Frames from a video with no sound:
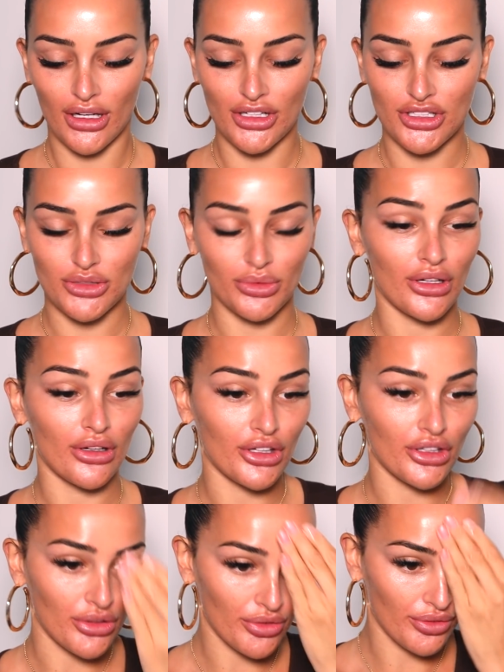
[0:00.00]
I just want to
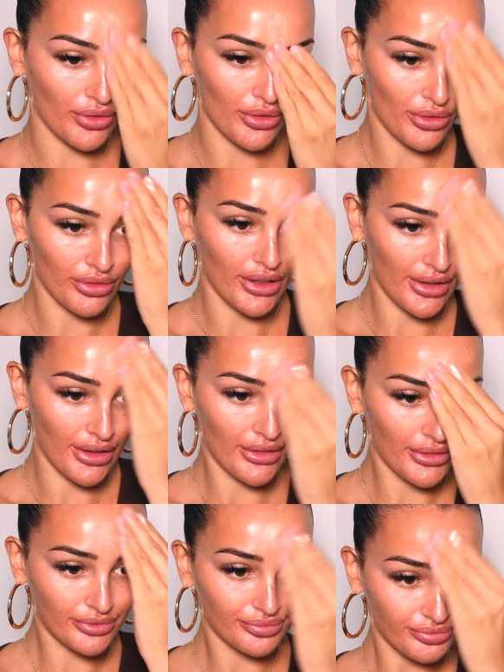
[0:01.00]
look youthful right
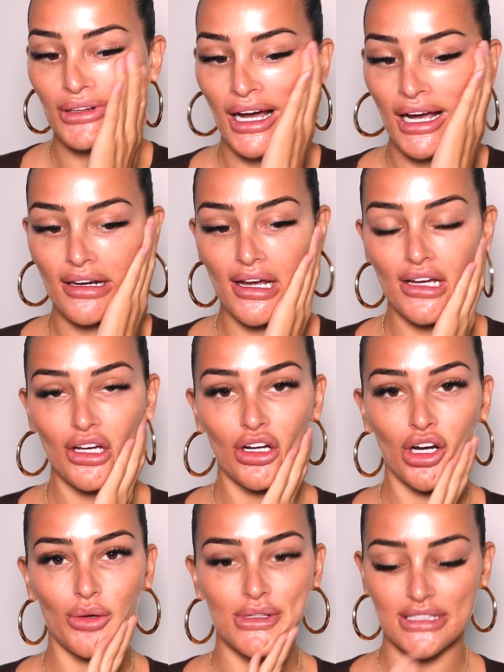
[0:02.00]
now. I like
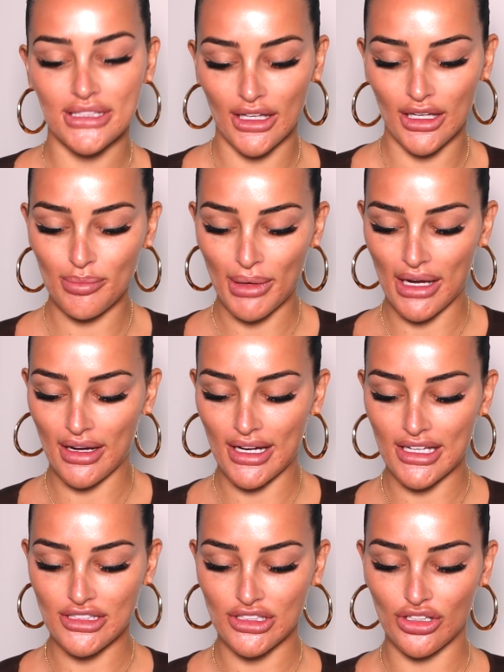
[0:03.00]
glowy skin, but I
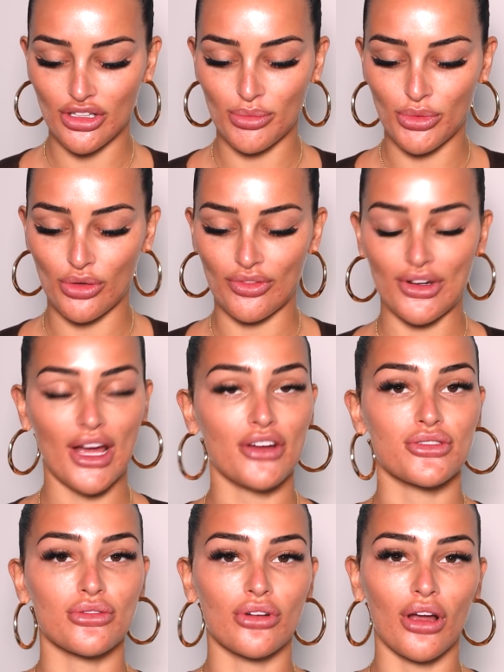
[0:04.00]
like it to look more of a
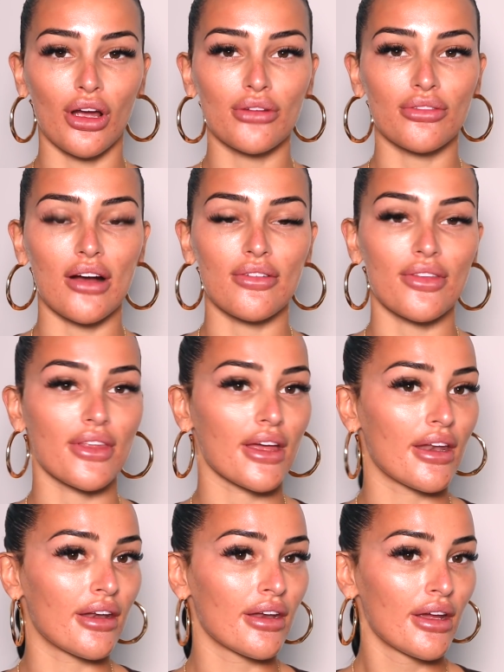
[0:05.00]
natural glow rather
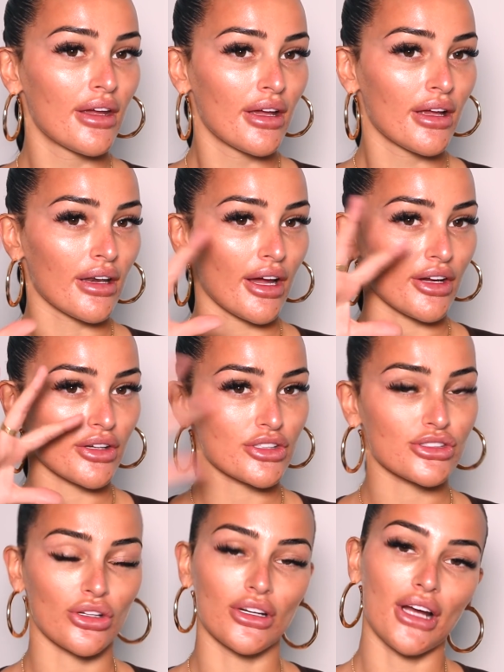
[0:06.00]
than like
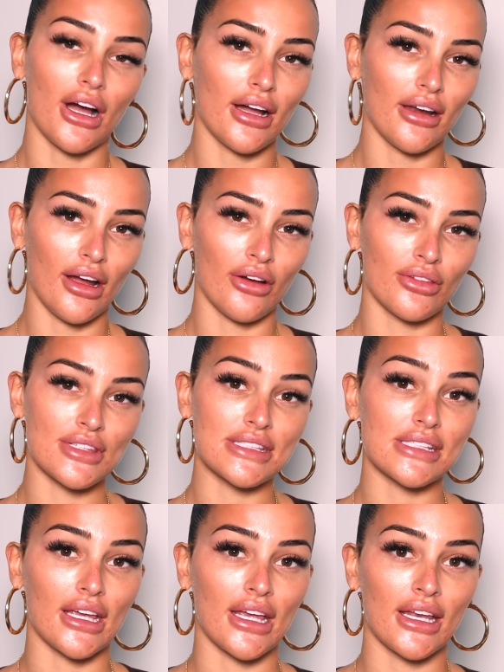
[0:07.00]
solid highlight on the
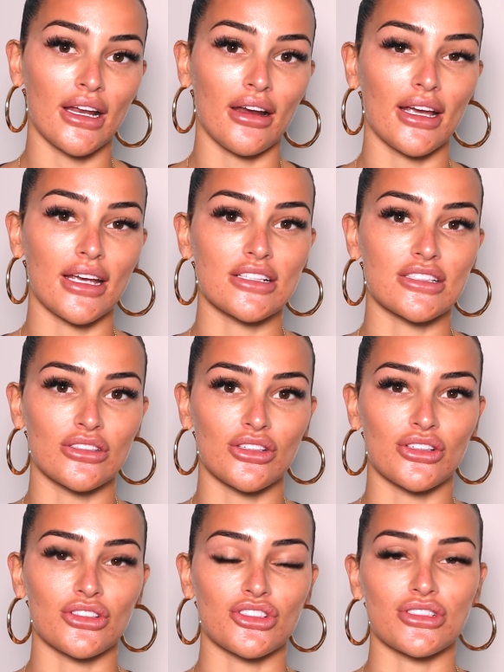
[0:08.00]
skin. I like it to
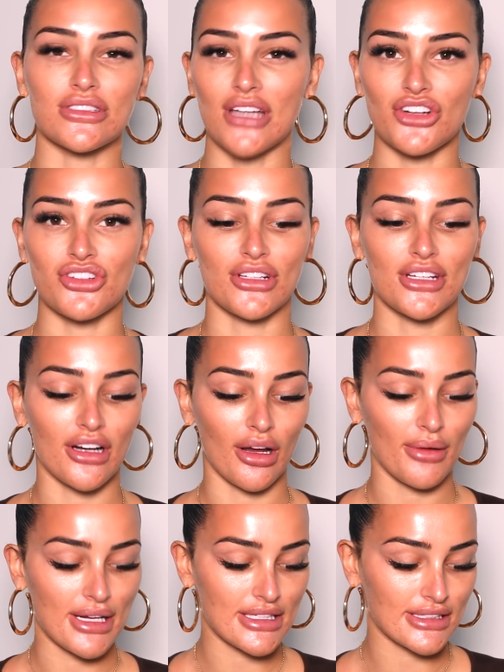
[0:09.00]
look just naturally
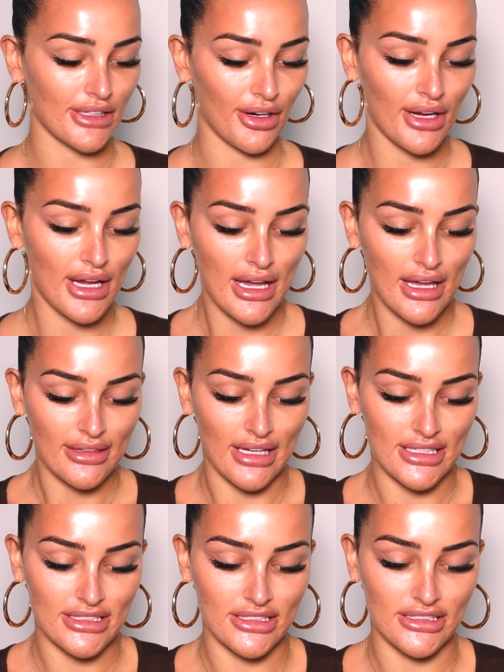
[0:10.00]
glowy, so
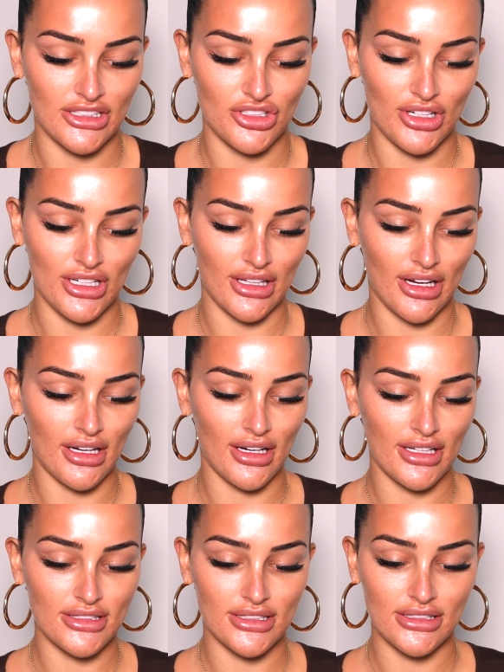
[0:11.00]
that's just a trick that I
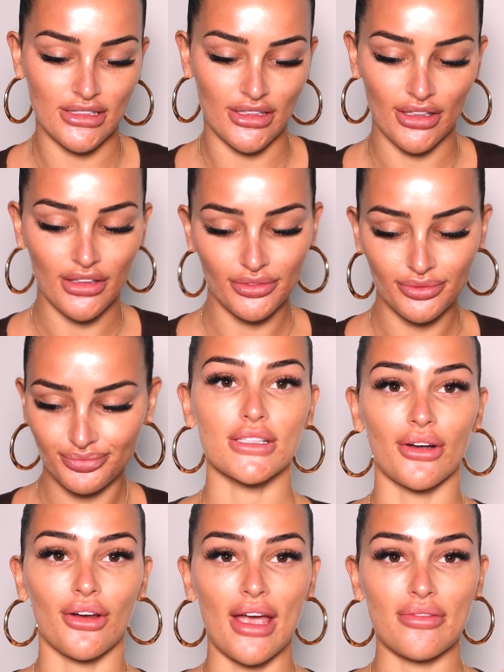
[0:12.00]
like to do. So
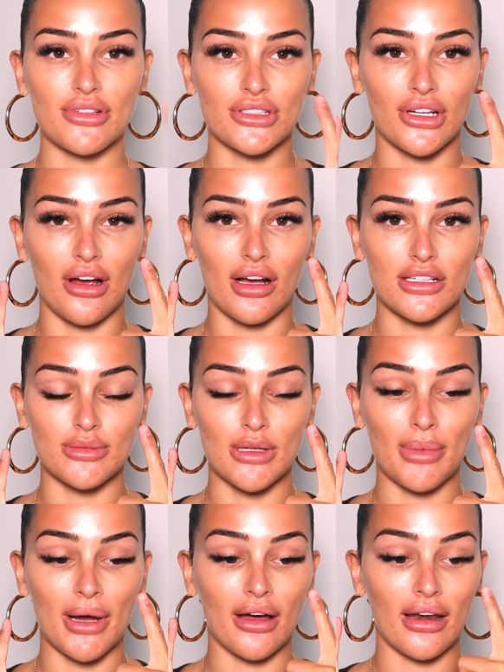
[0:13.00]
I know everyone's going to ask me
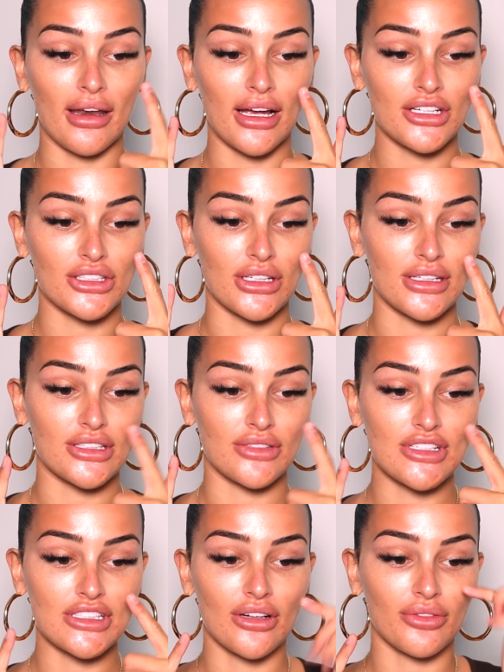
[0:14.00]
about lashes. The
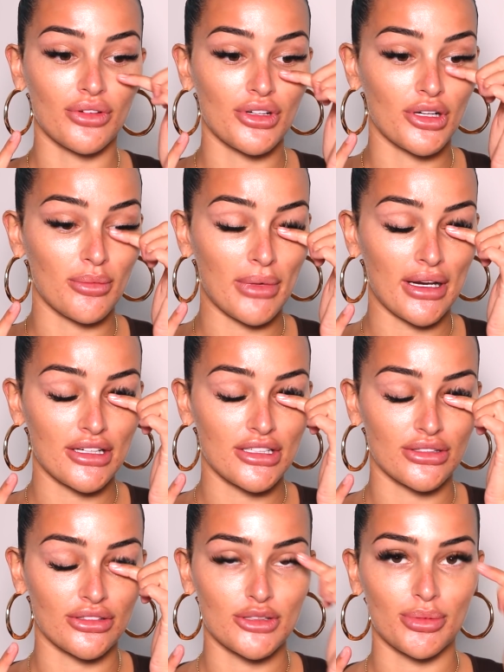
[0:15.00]
reason I've already got my
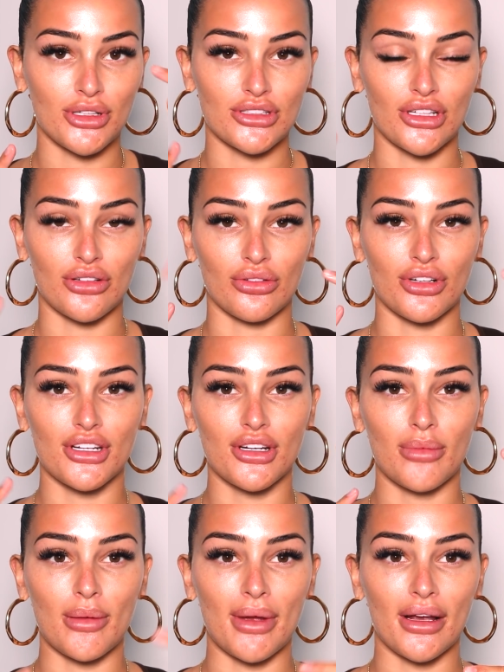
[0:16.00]
lashes on is because I'd already done
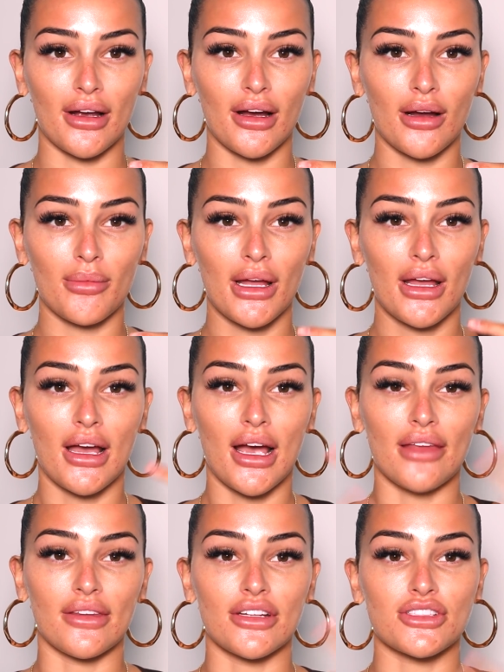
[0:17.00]
my makeup
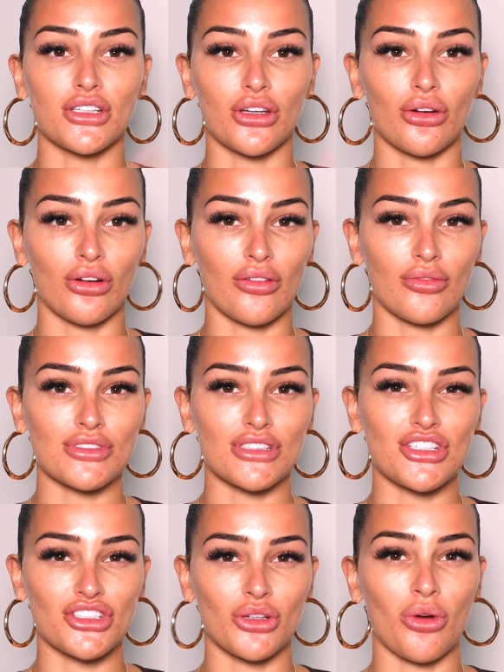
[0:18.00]
and then I took it all off and was
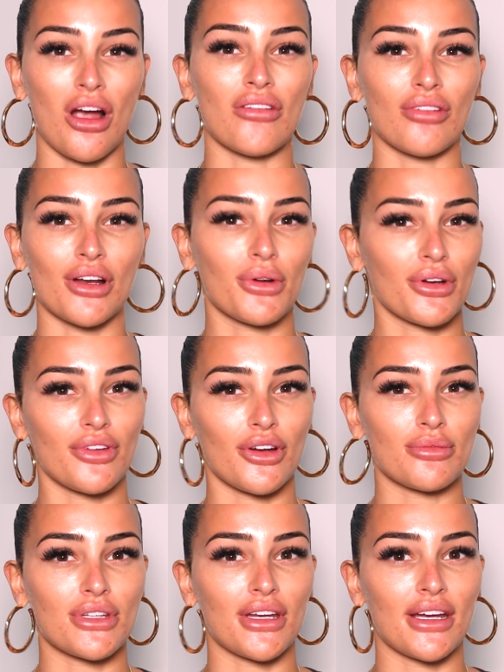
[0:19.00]
like, do you know what, I really want to
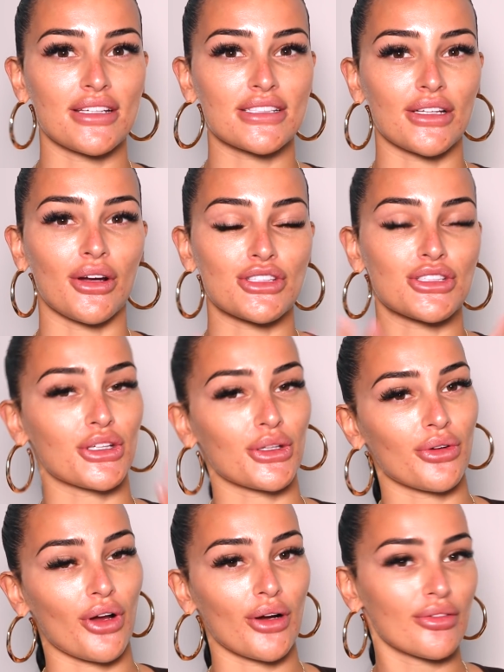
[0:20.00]
film today, so I took it
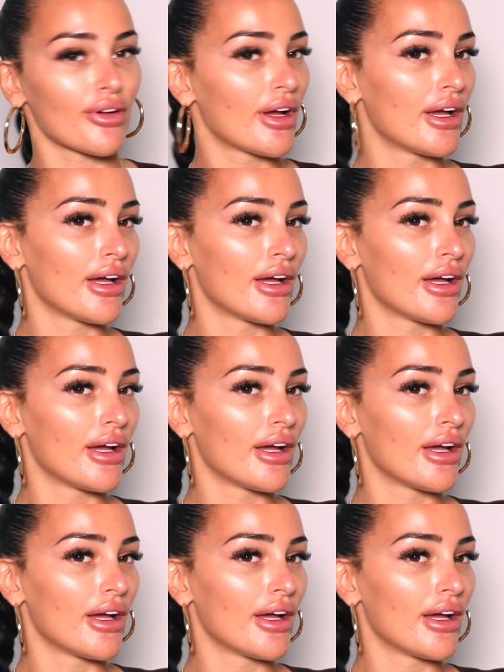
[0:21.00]
all off